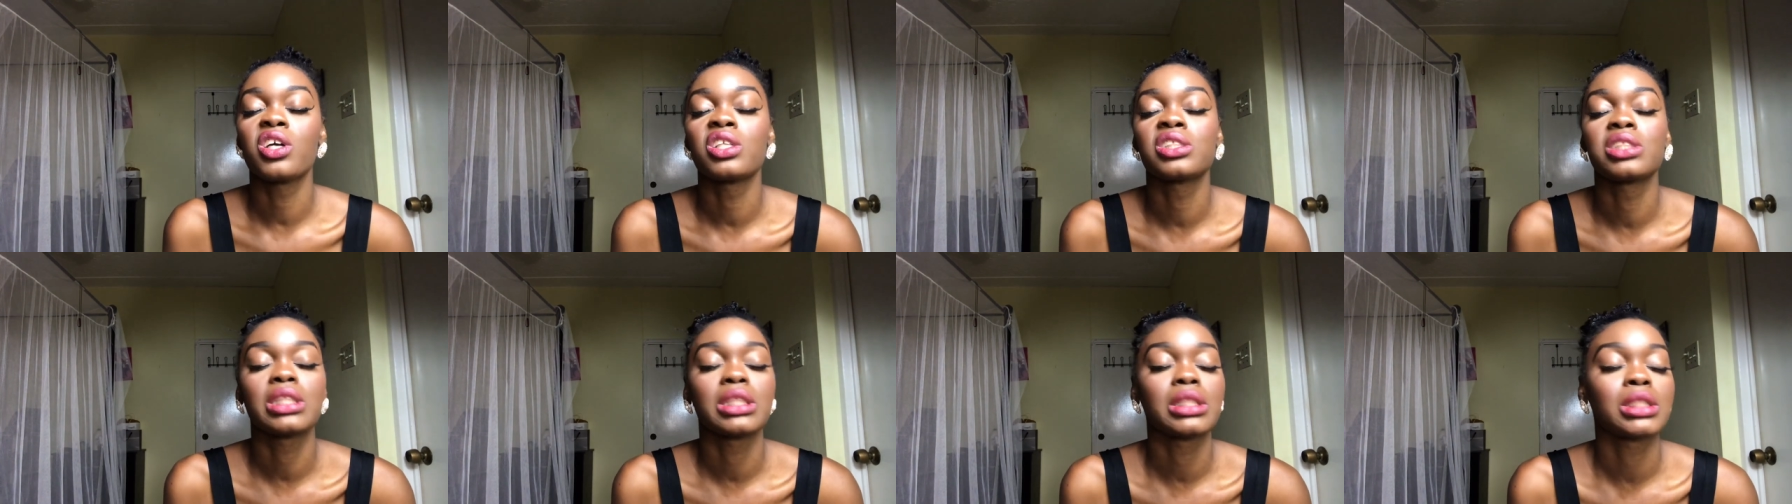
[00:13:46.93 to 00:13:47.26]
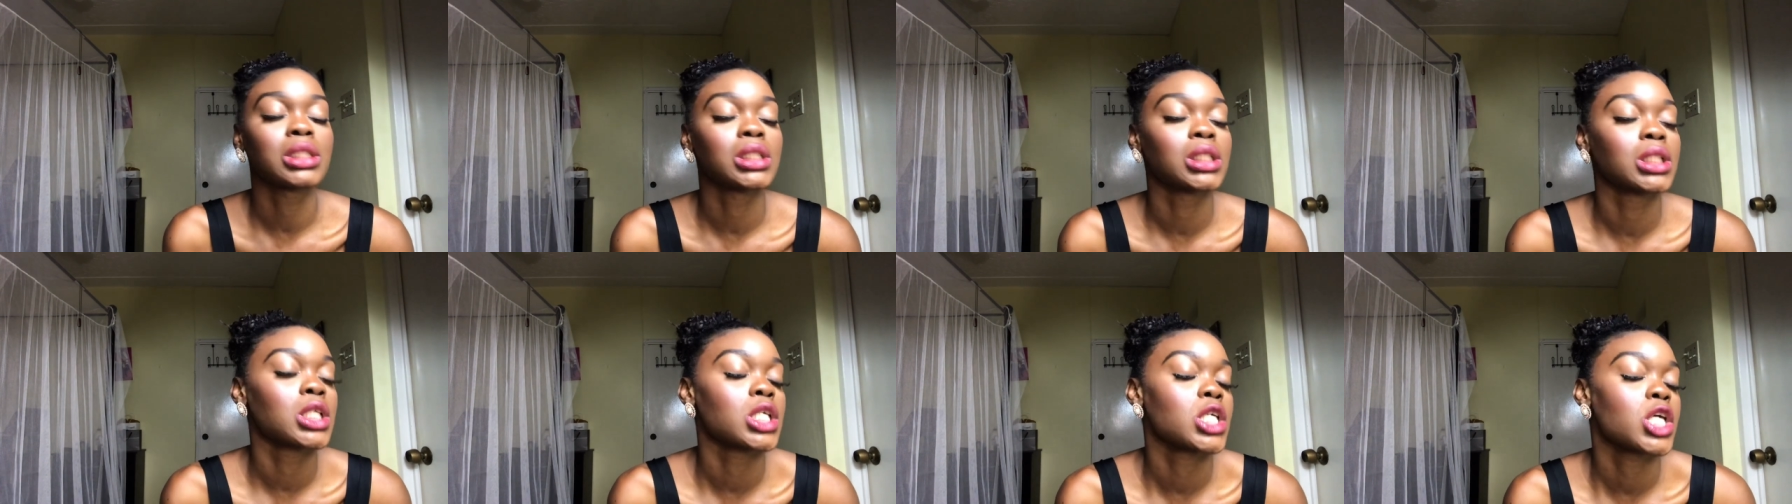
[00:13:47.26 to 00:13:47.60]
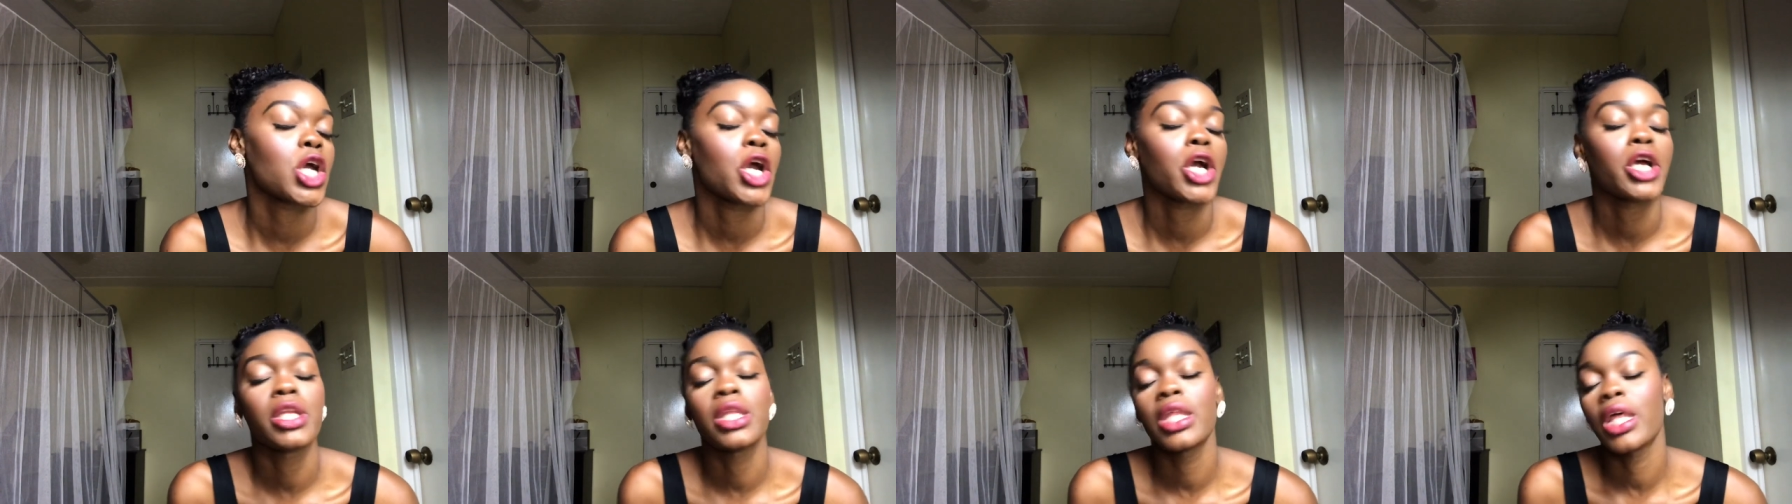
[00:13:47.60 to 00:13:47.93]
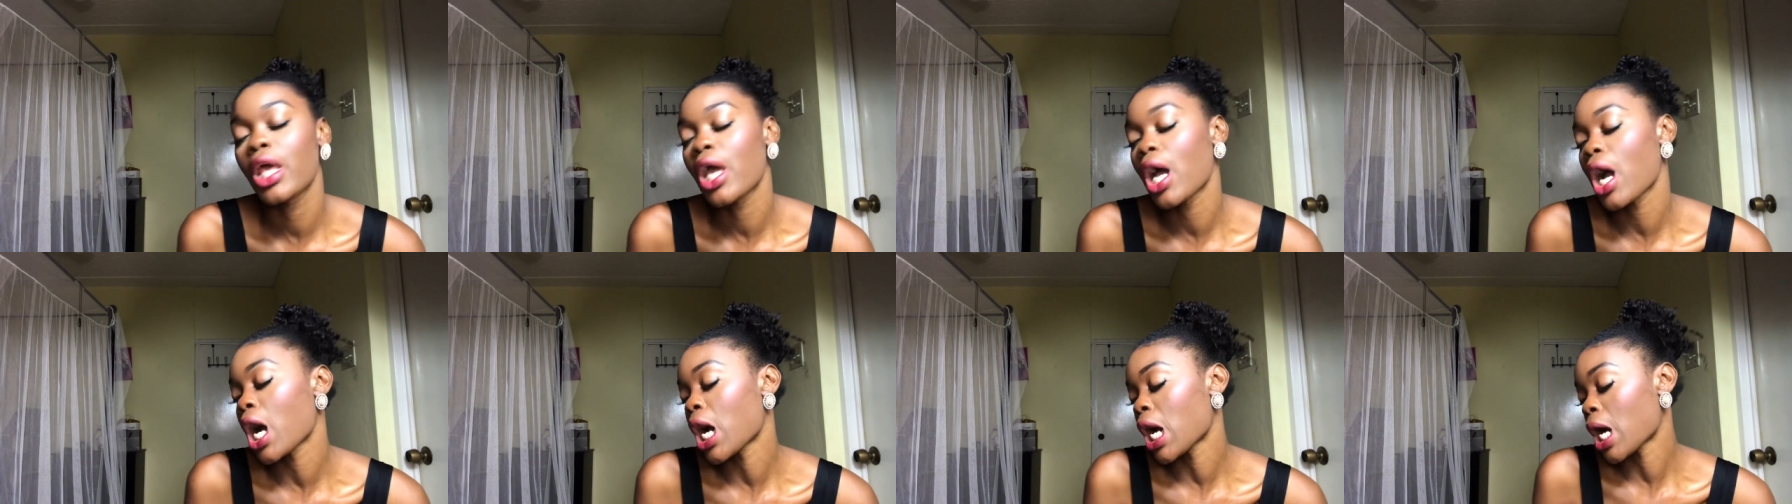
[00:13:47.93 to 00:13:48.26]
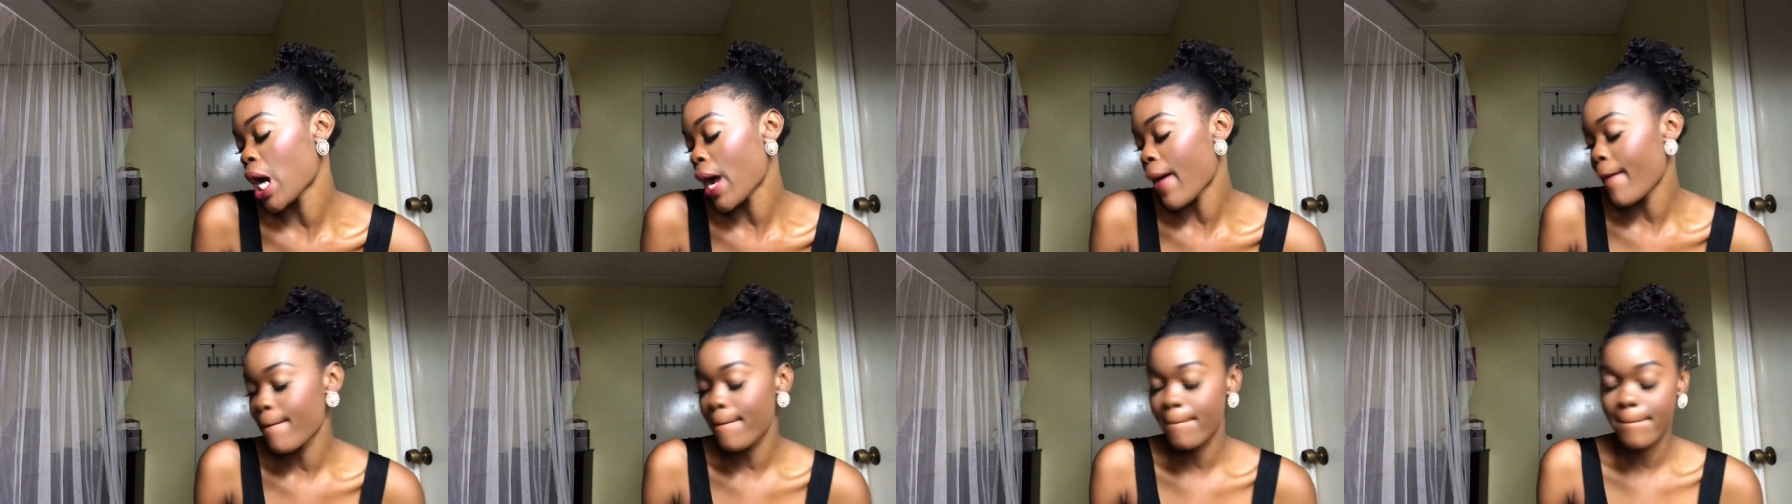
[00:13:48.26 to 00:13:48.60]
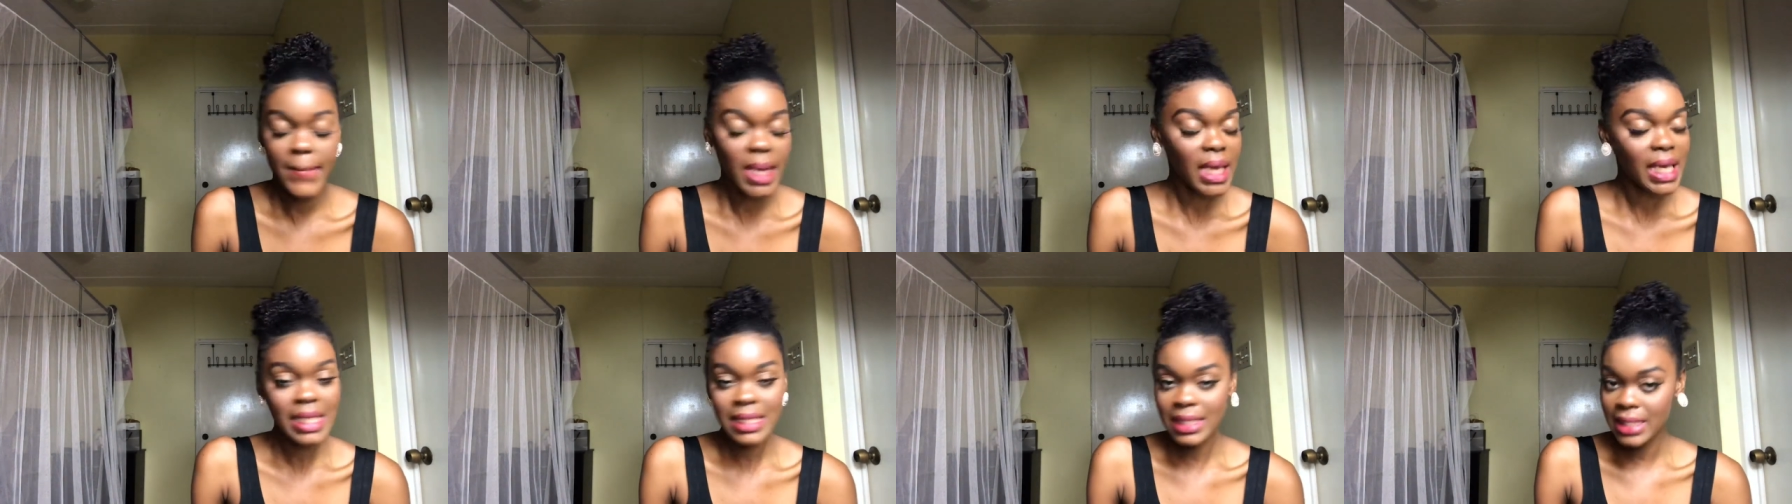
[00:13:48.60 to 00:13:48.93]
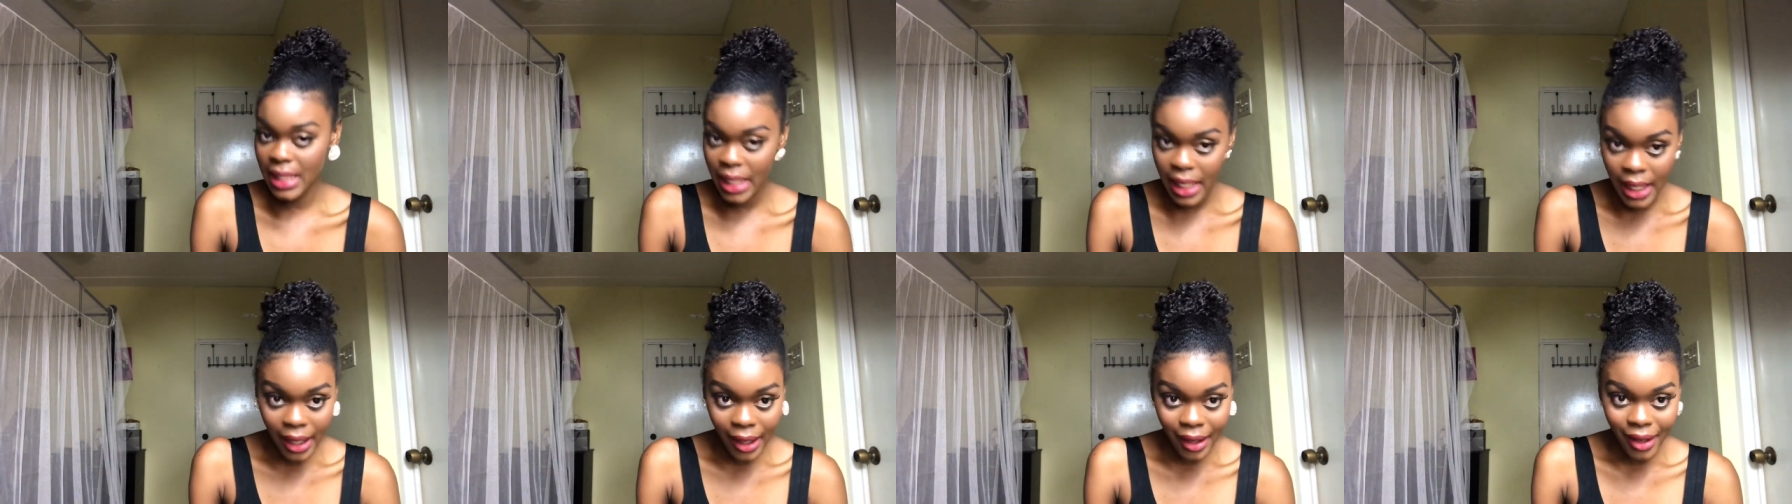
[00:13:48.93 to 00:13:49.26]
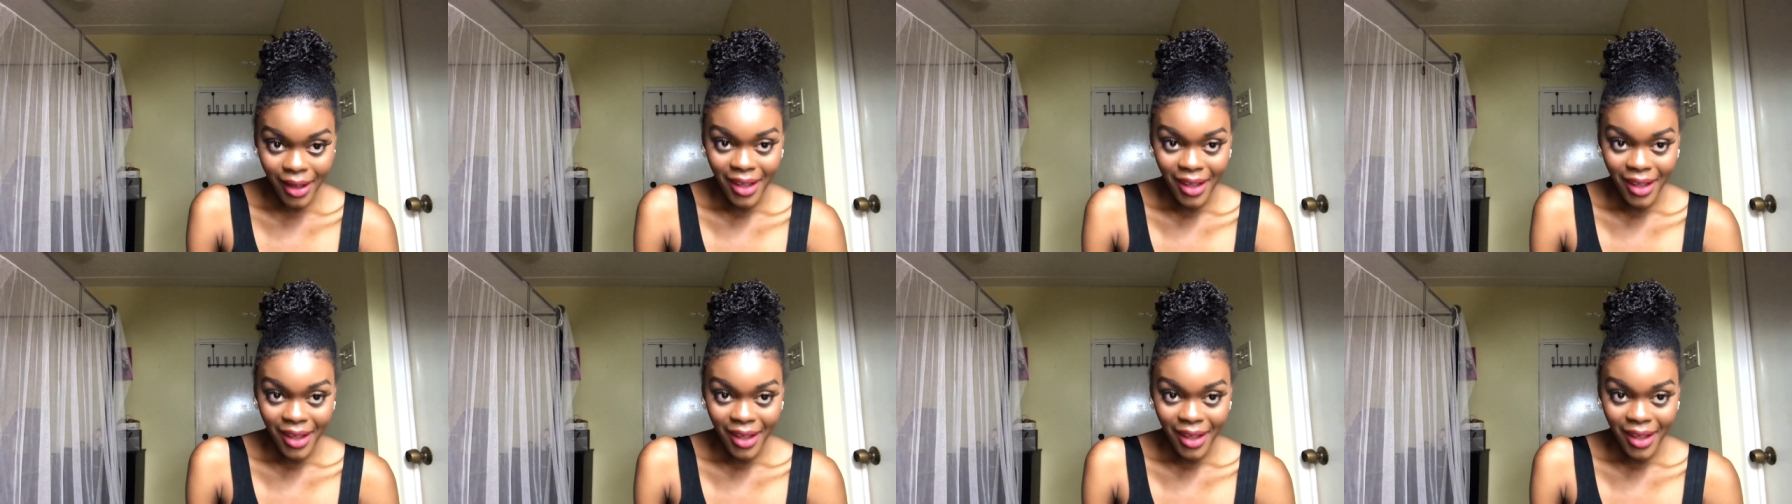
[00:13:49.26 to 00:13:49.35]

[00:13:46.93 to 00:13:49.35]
this year. They are amazing.